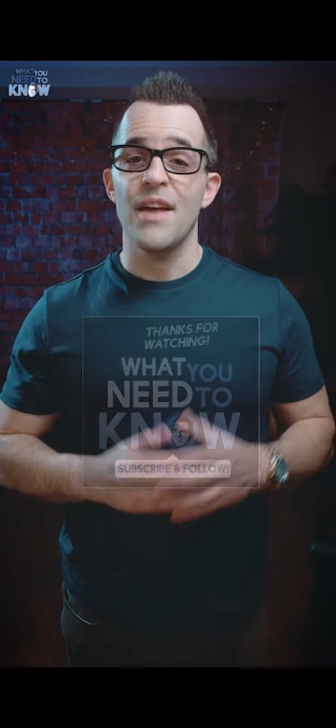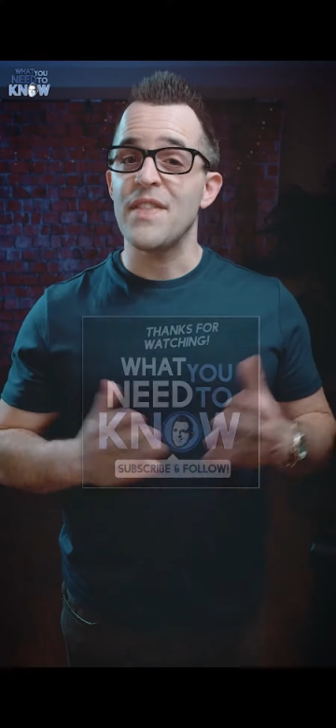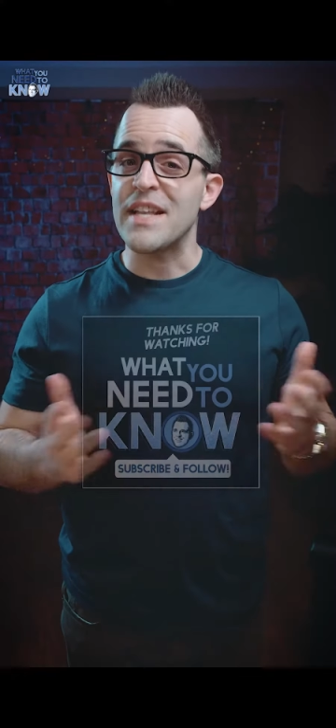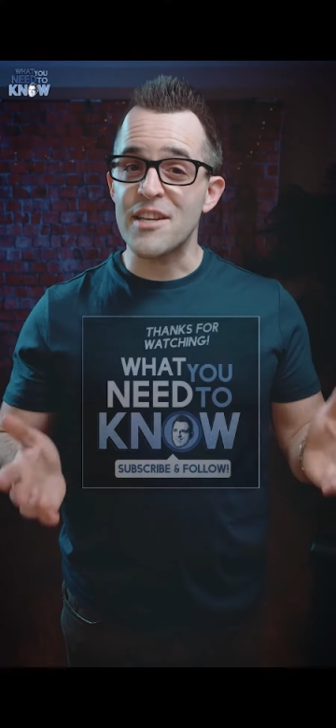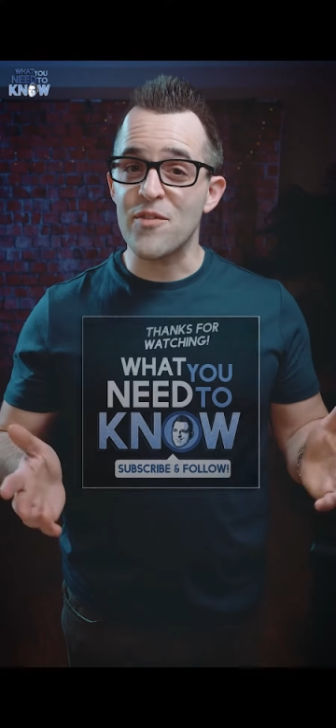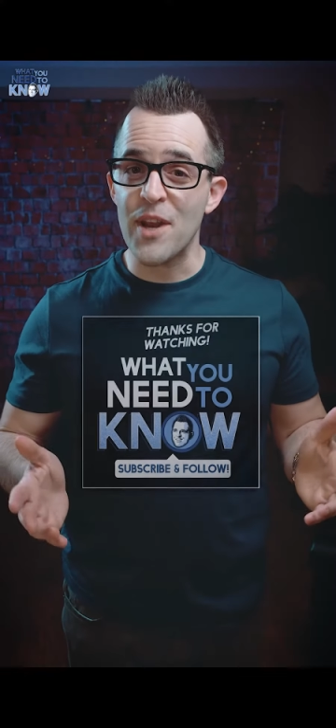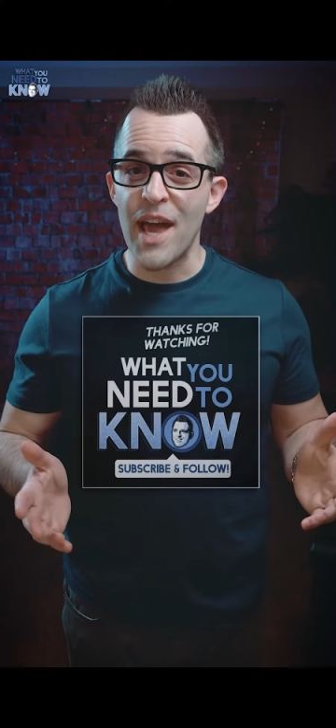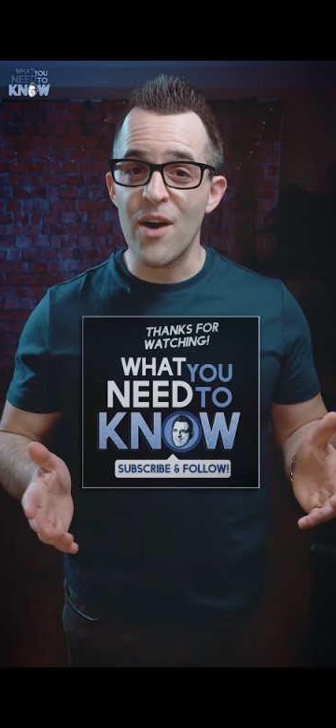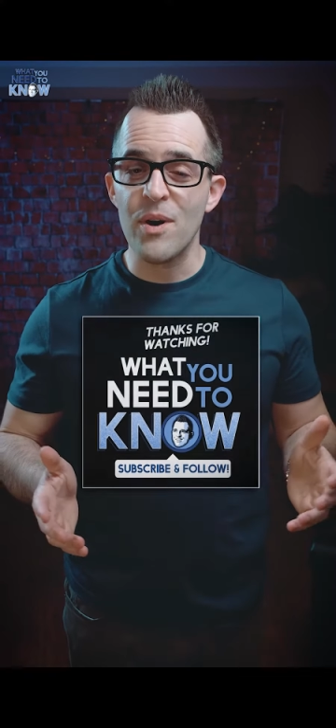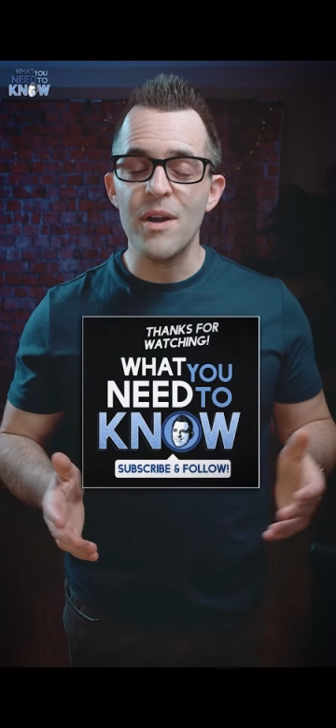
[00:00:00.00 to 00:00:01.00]
That's it for
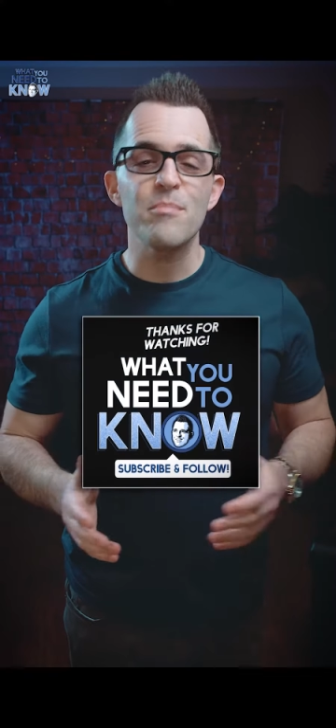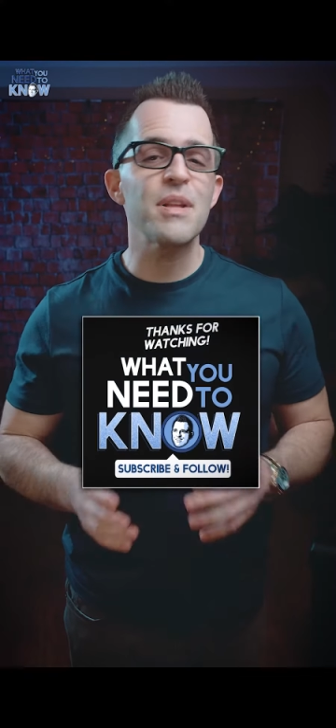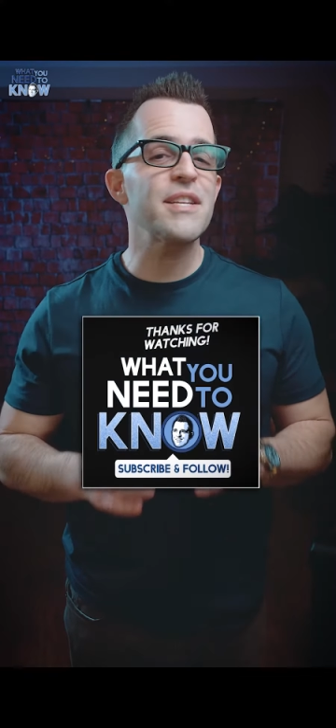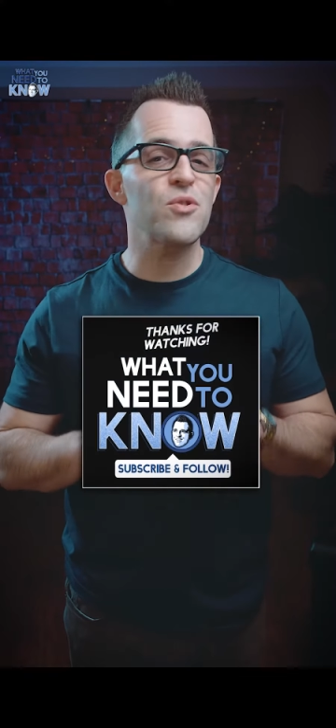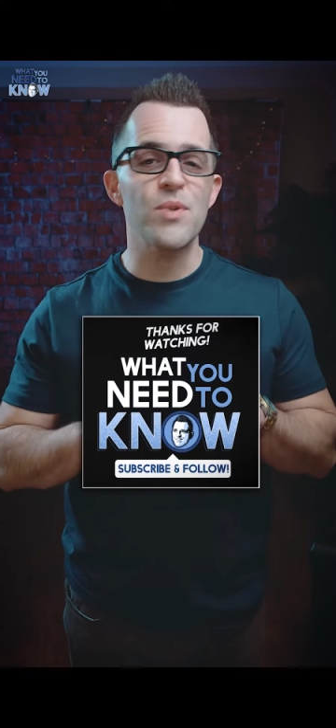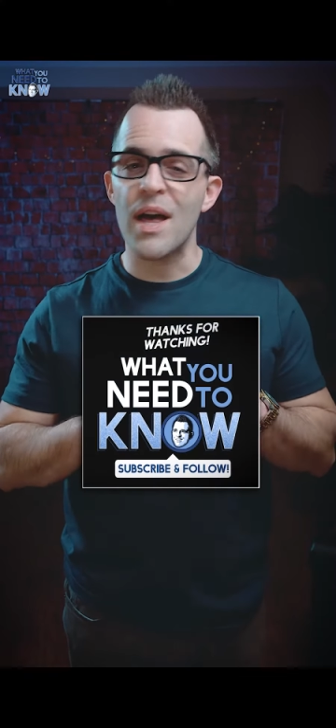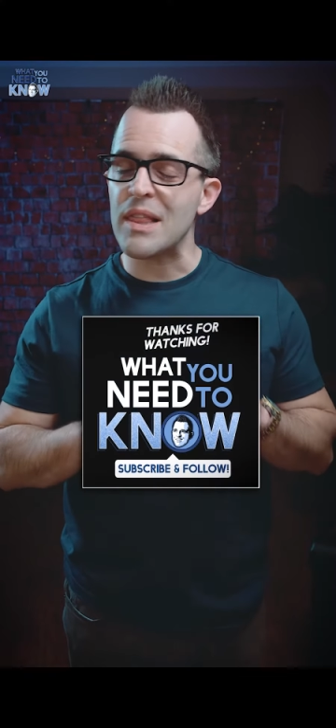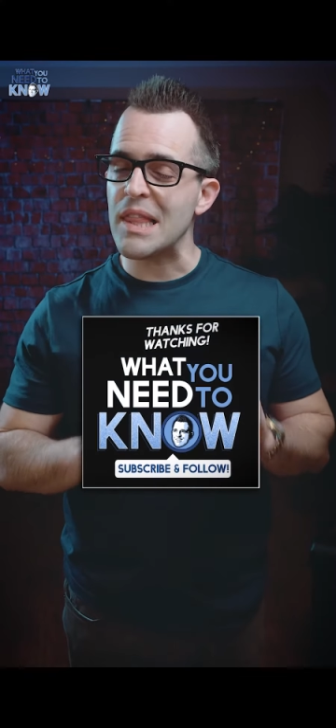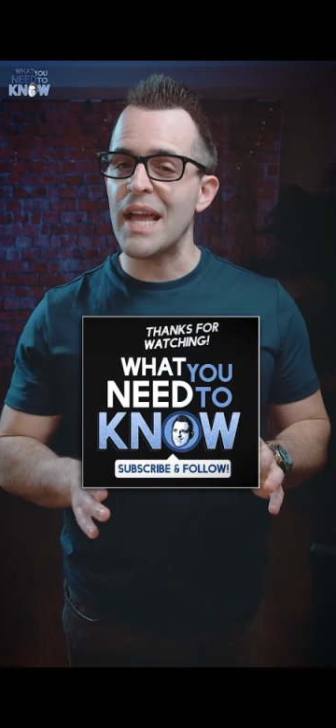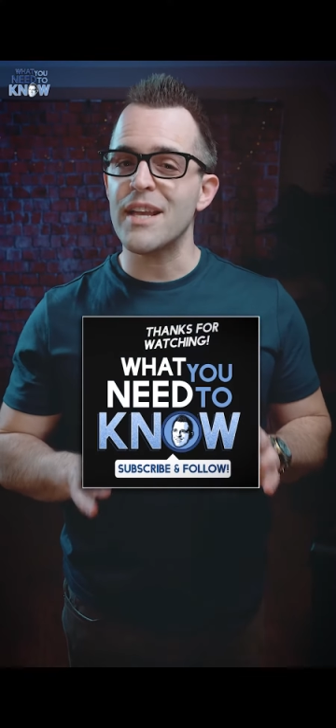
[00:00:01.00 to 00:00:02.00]
now. Please do
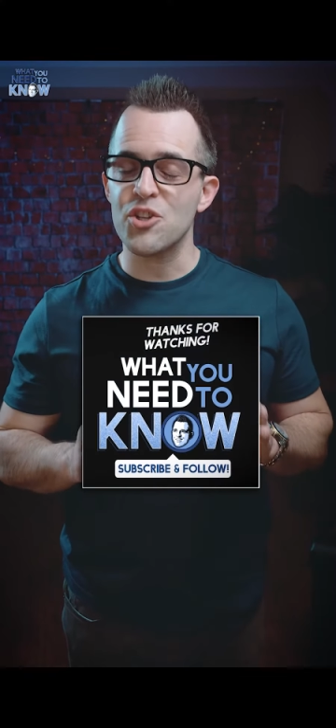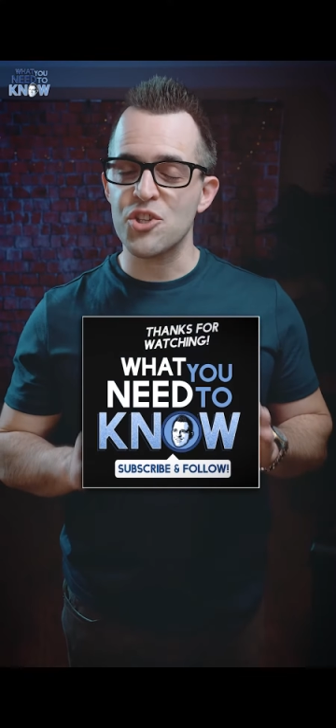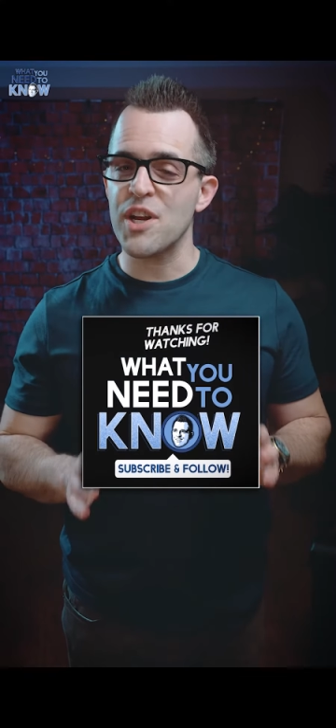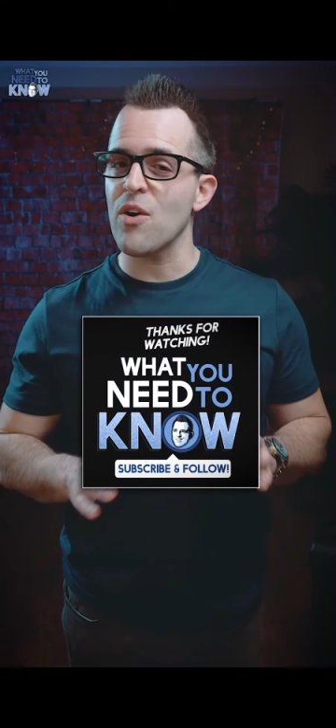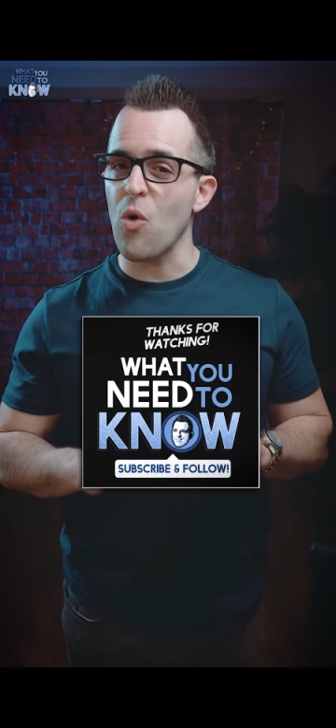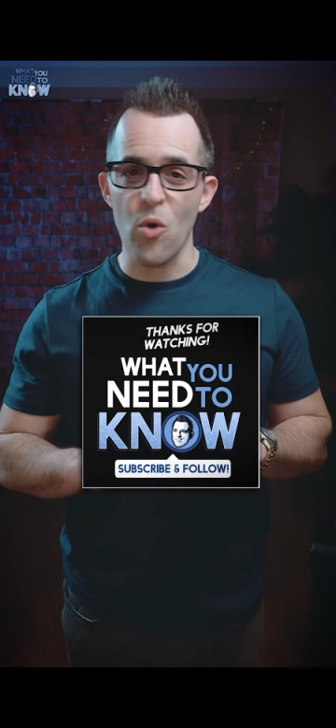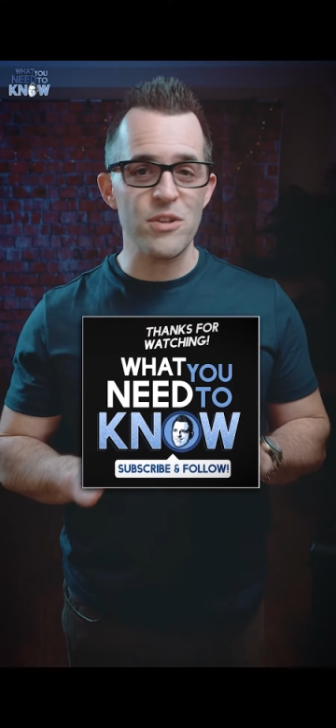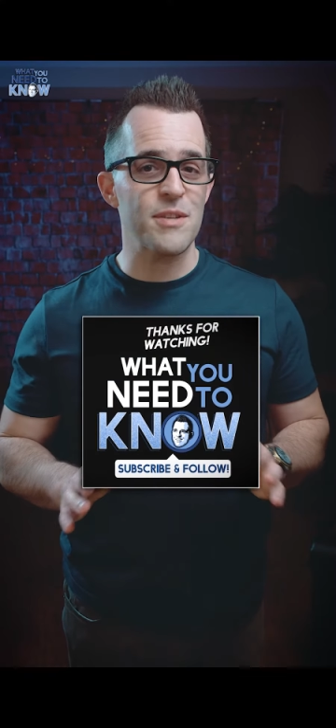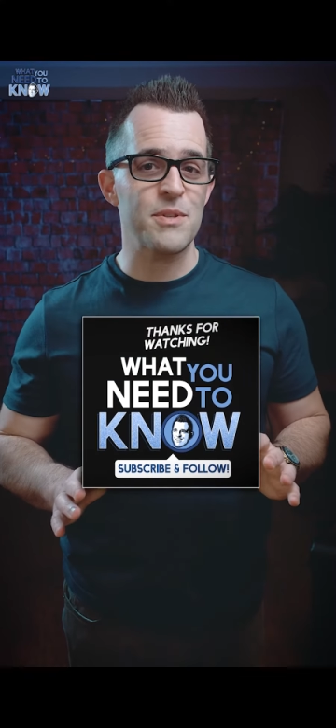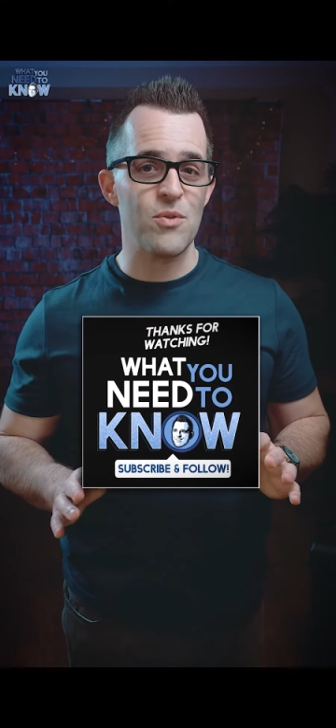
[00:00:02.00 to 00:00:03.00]
not like, share,
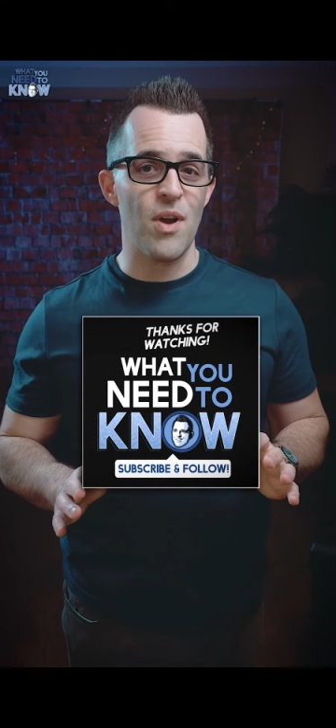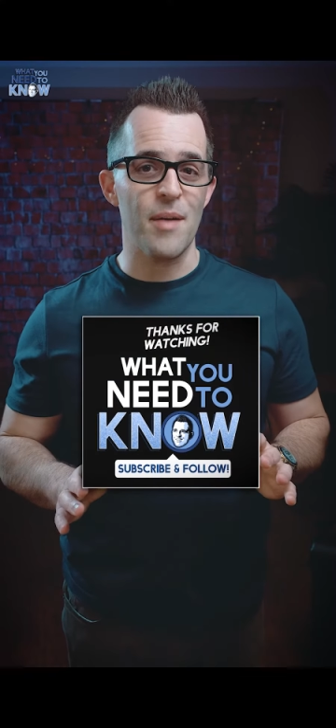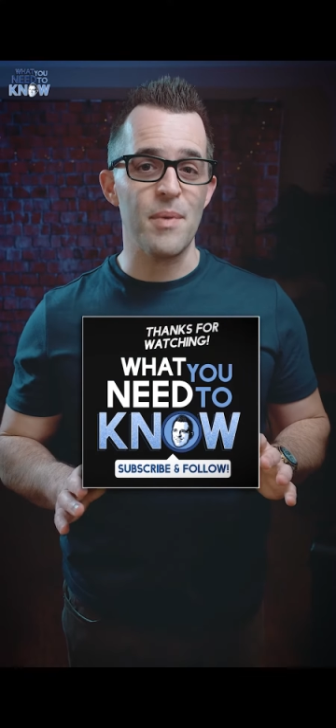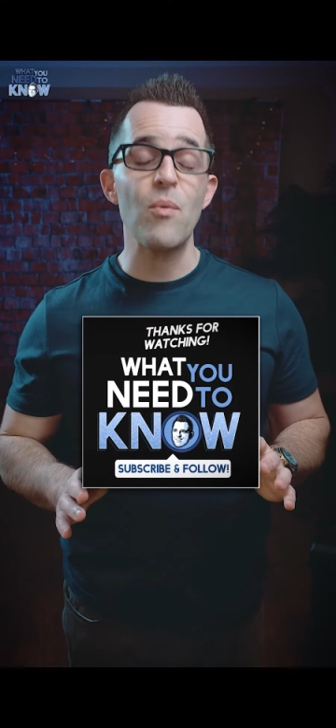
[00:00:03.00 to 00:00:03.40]
or subscribe.